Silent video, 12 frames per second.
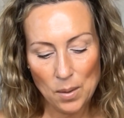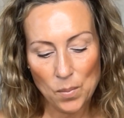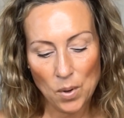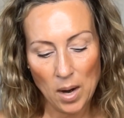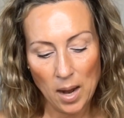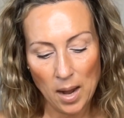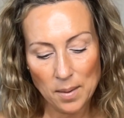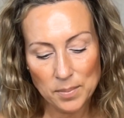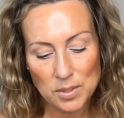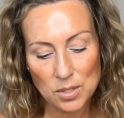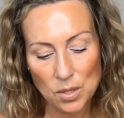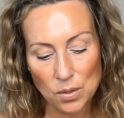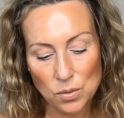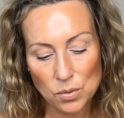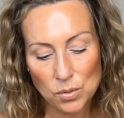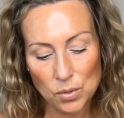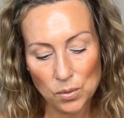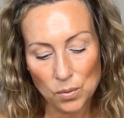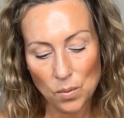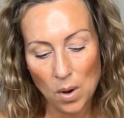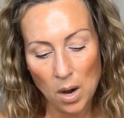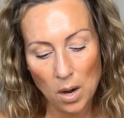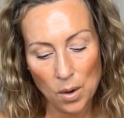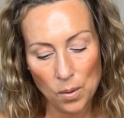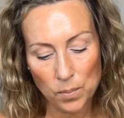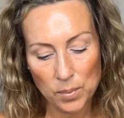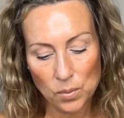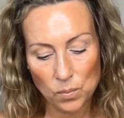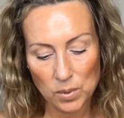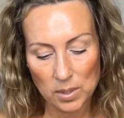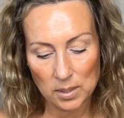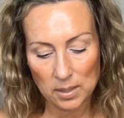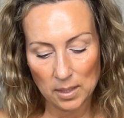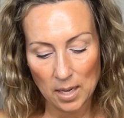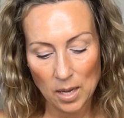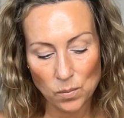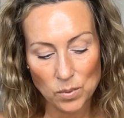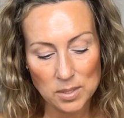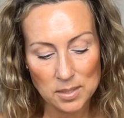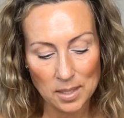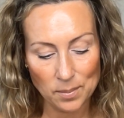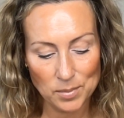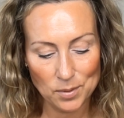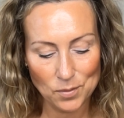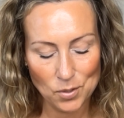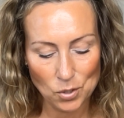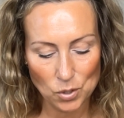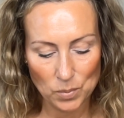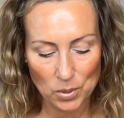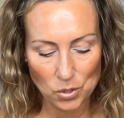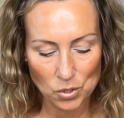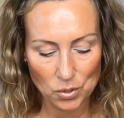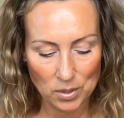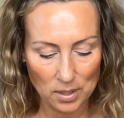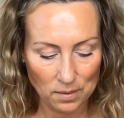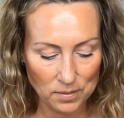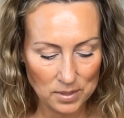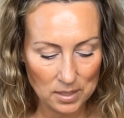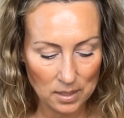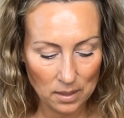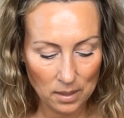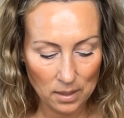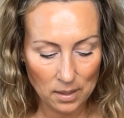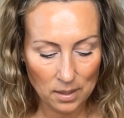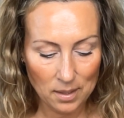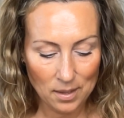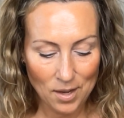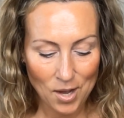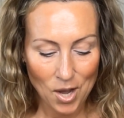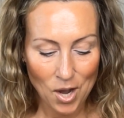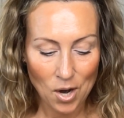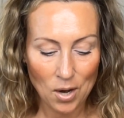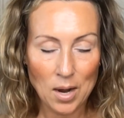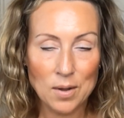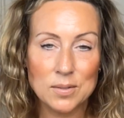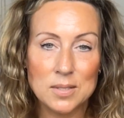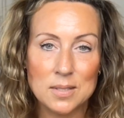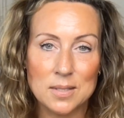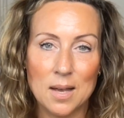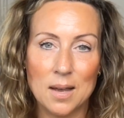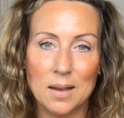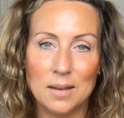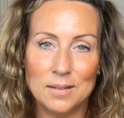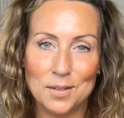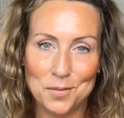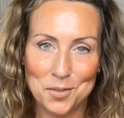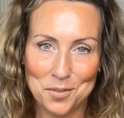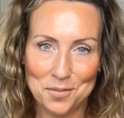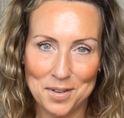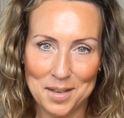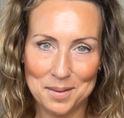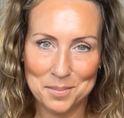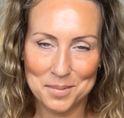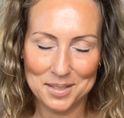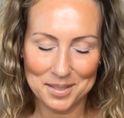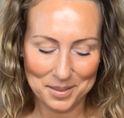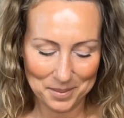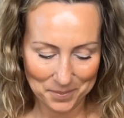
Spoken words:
Perhaps those who are open, willing, and receptive to your spiritual gifts are outside of your family.